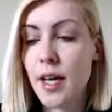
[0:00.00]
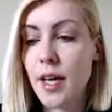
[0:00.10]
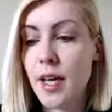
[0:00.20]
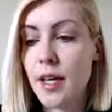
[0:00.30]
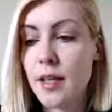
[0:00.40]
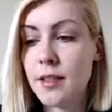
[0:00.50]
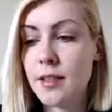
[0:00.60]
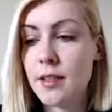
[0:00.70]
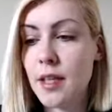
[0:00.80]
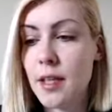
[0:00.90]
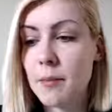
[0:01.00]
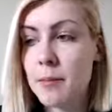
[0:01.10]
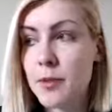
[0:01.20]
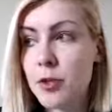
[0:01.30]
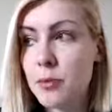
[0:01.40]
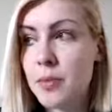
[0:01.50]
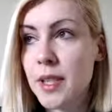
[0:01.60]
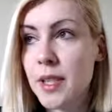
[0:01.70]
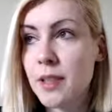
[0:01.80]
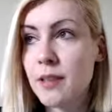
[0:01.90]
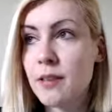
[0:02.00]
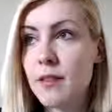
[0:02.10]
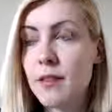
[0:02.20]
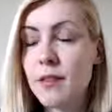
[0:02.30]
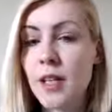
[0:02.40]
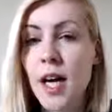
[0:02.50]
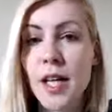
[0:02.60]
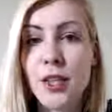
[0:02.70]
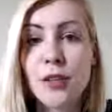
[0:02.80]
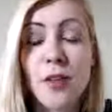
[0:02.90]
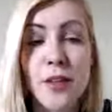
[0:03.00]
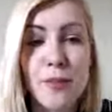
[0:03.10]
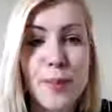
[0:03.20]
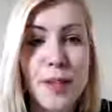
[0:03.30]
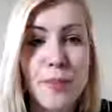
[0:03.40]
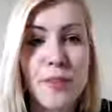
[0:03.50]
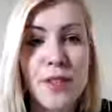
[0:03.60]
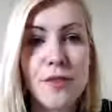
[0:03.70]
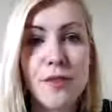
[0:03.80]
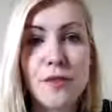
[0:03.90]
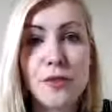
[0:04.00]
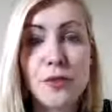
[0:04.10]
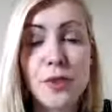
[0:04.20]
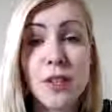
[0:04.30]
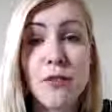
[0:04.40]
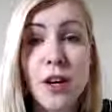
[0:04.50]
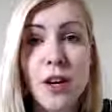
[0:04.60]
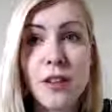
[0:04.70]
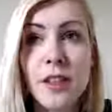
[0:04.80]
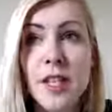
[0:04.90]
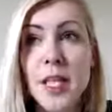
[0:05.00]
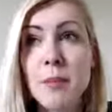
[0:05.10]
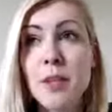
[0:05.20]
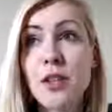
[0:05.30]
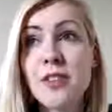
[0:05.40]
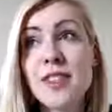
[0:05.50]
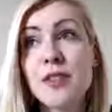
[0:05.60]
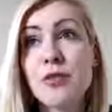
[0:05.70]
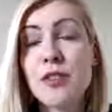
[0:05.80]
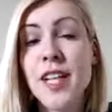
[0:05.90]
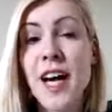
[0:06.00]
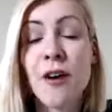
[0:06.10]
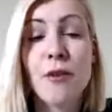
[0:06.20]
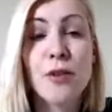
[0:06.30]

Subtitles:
And to be kind to other people, even if they're doing wrong, because that's usually how you